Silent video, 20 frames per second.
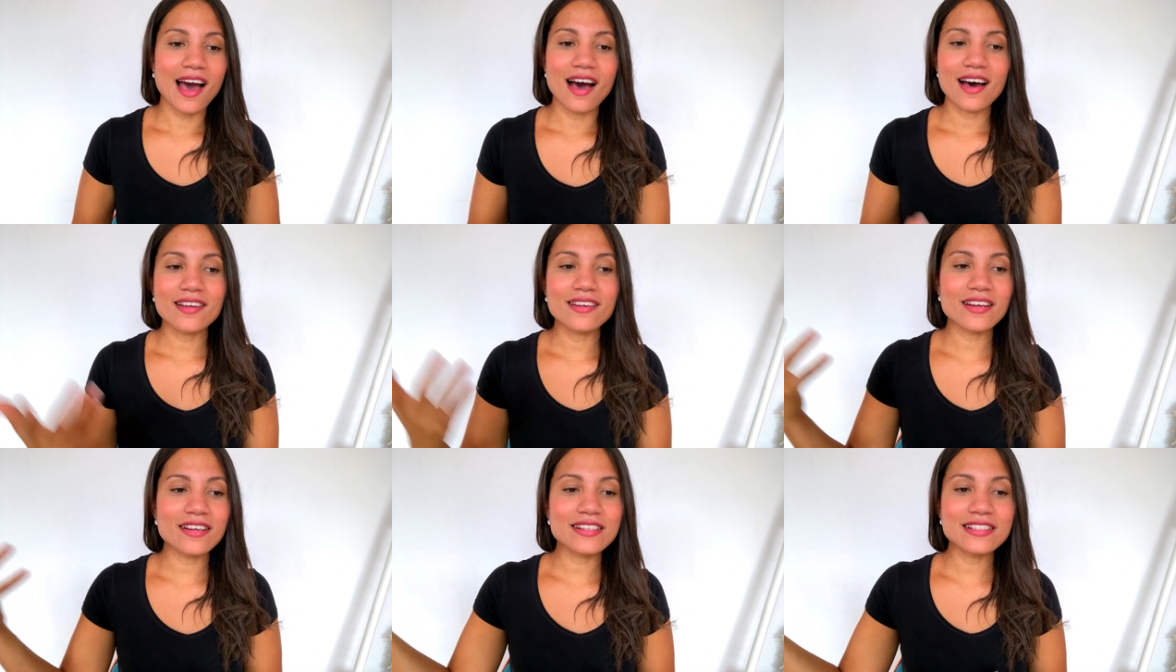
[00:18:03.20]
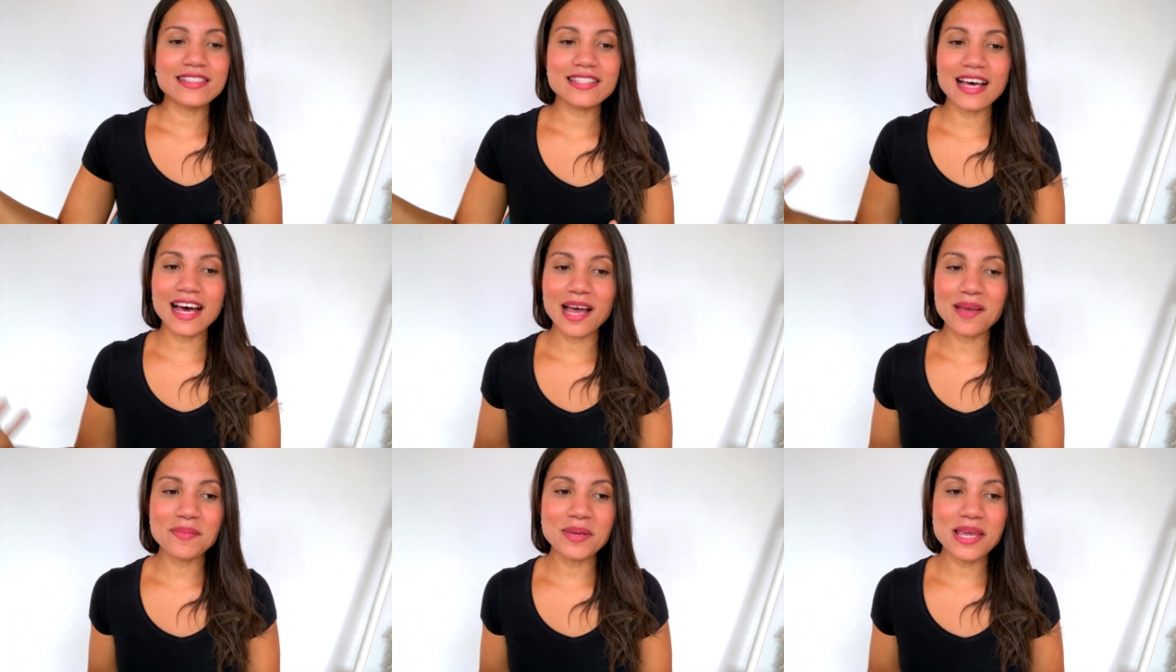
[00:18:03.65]
Another
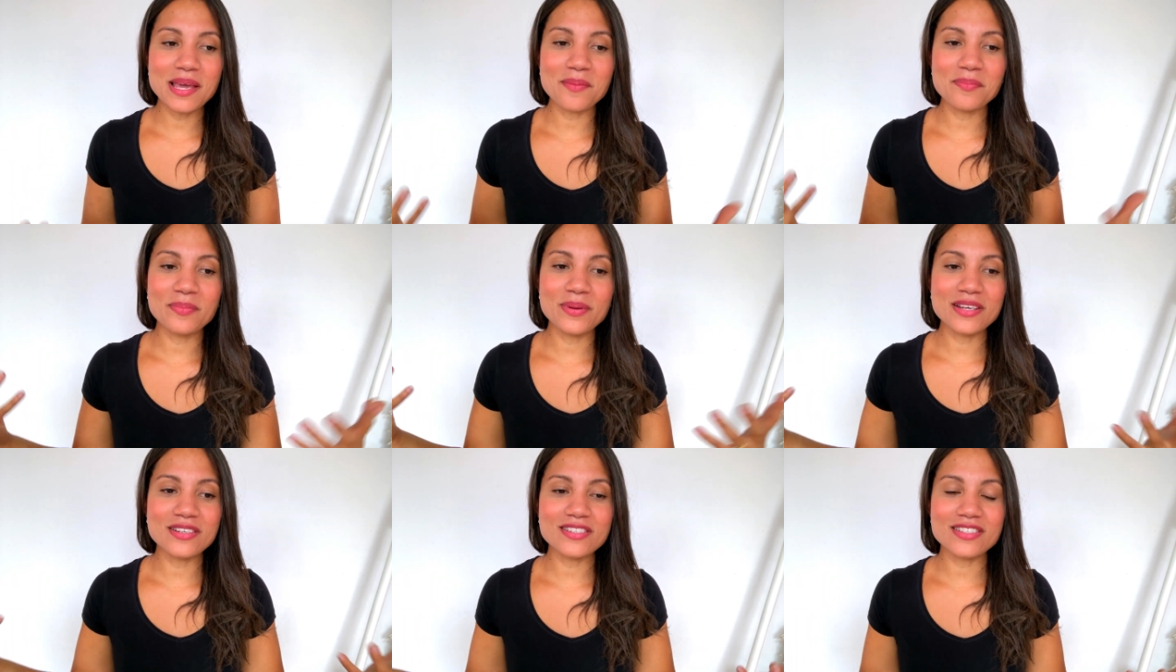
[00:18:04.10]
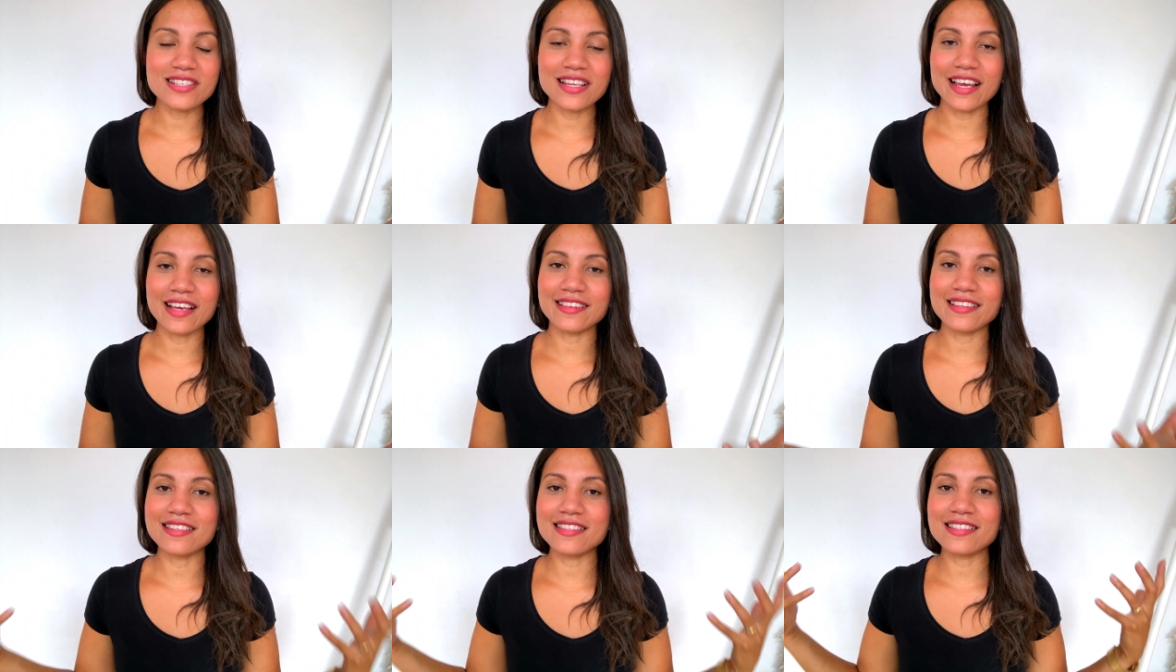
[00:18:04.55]
time he appears
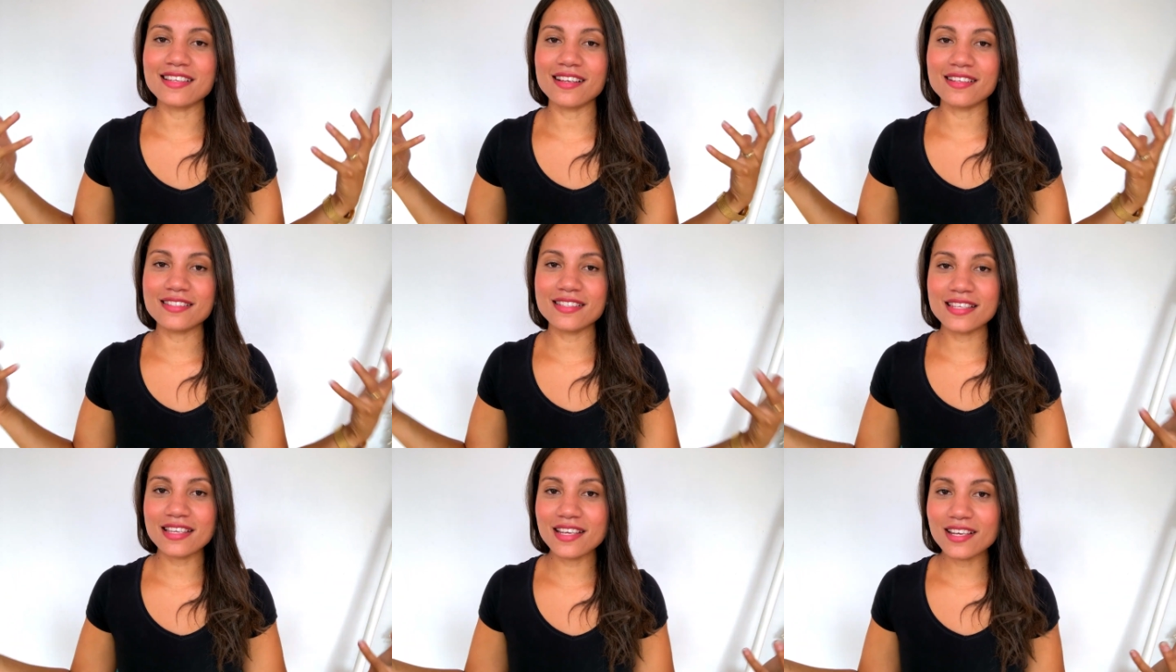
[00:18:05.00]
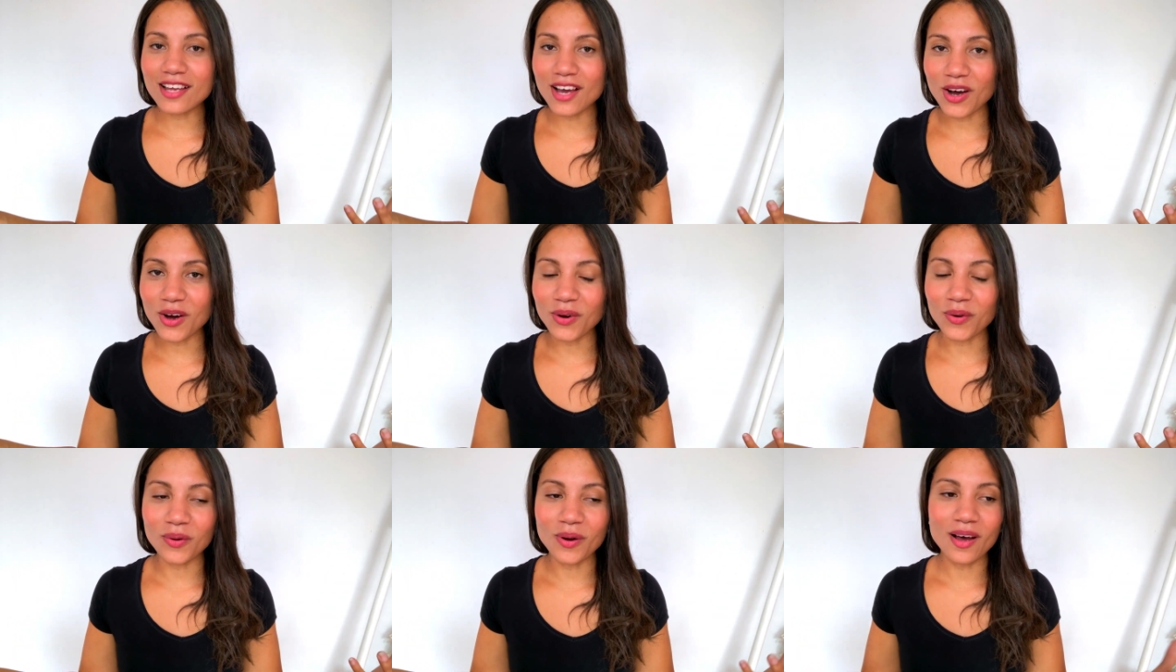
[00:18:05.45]
like this
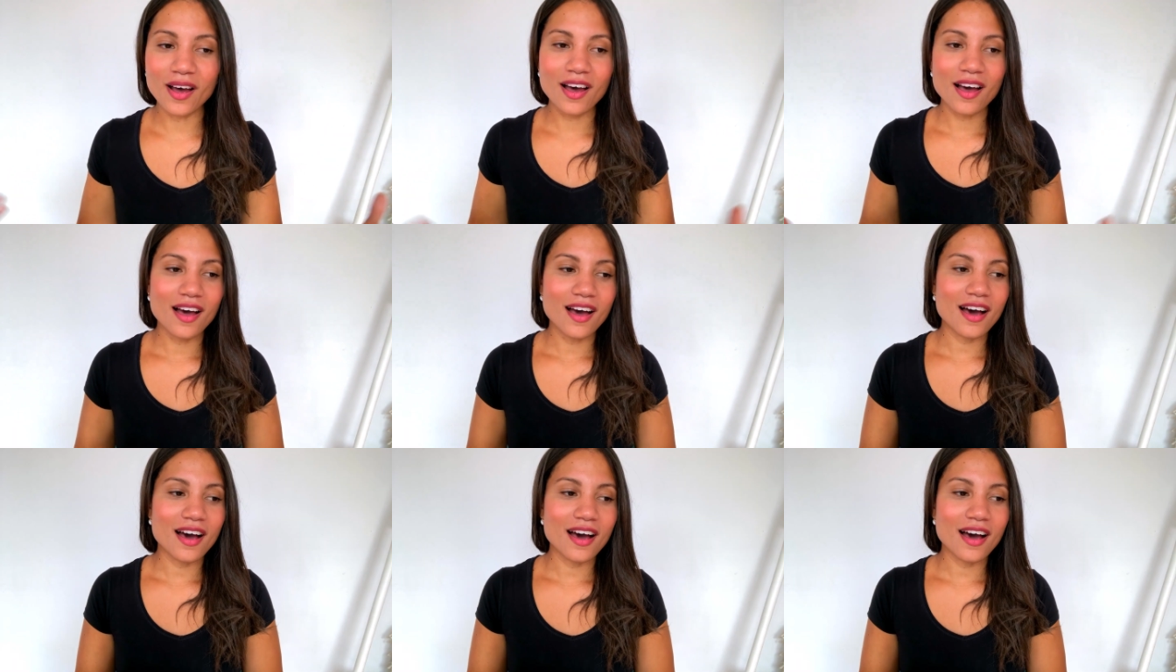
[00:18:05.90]
Latino.